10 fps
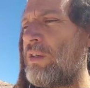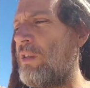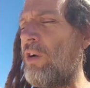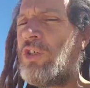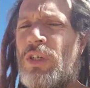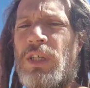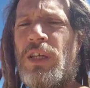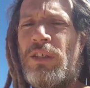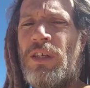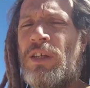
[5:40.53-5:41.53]
large
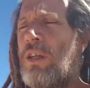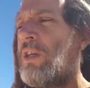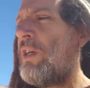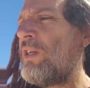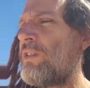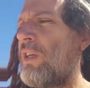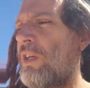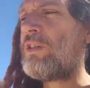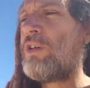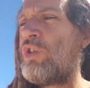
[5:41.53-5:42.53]
intestine is like
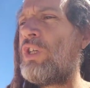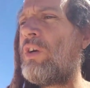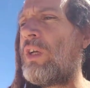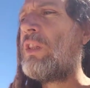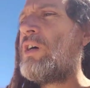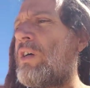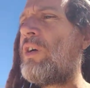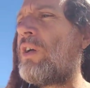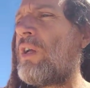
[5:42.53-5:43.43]
a tertiary lung.